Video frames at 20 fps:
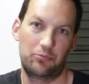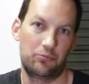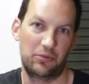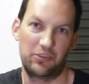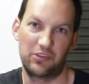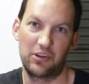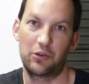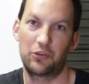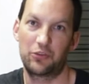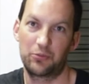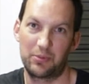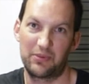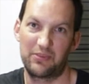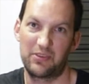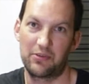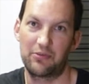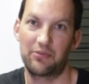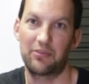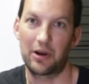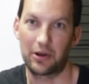results with
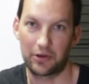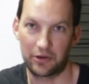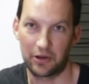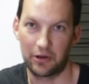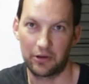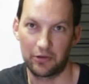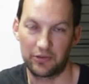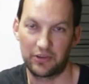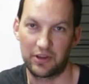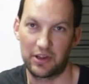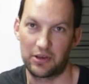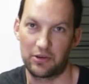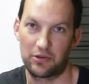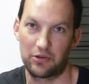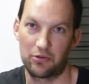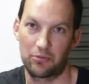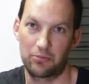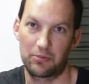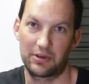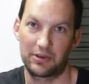your photos, then
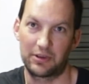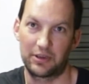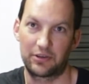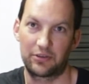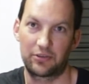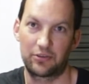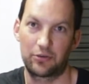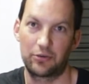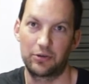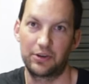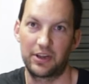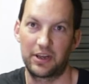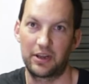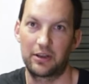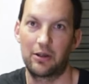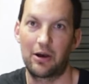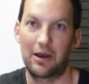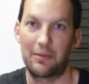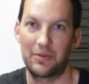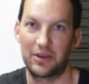you really do need a
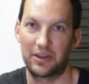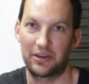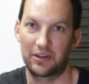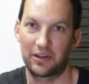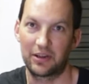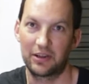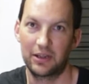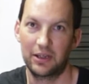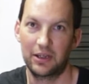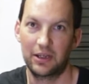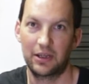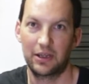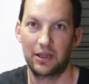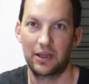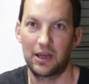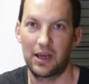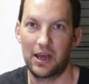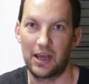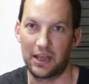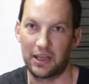light meter.
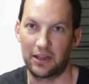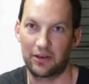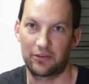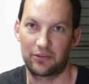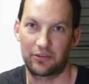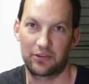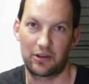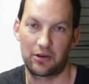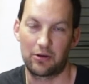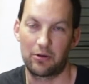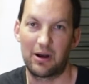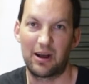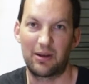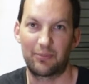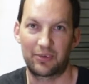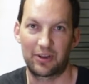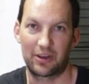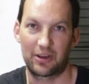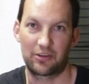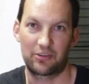And so
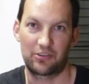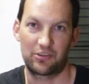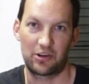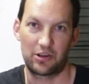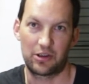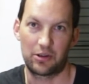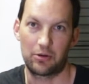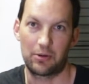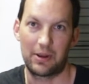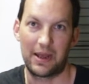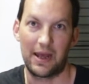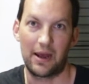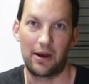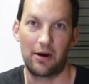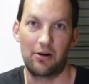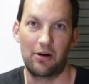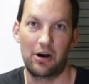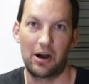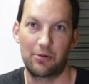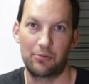I'm going to show you
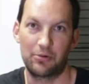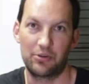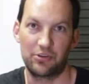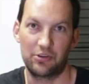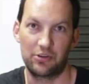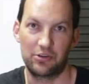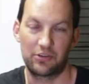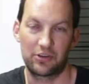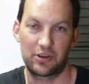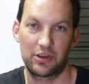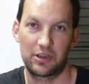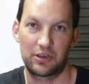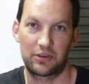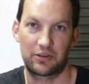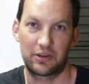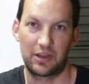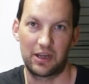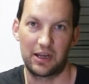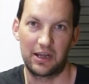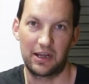how I would use
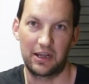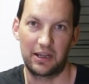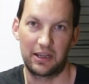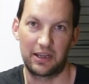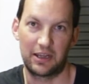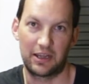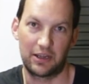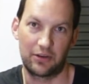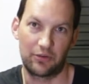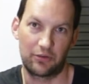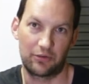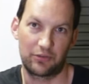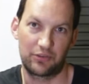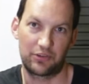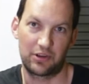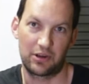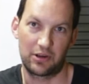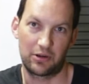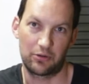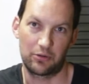it and
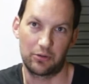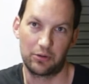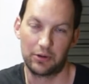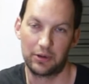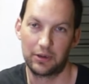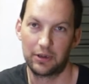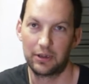also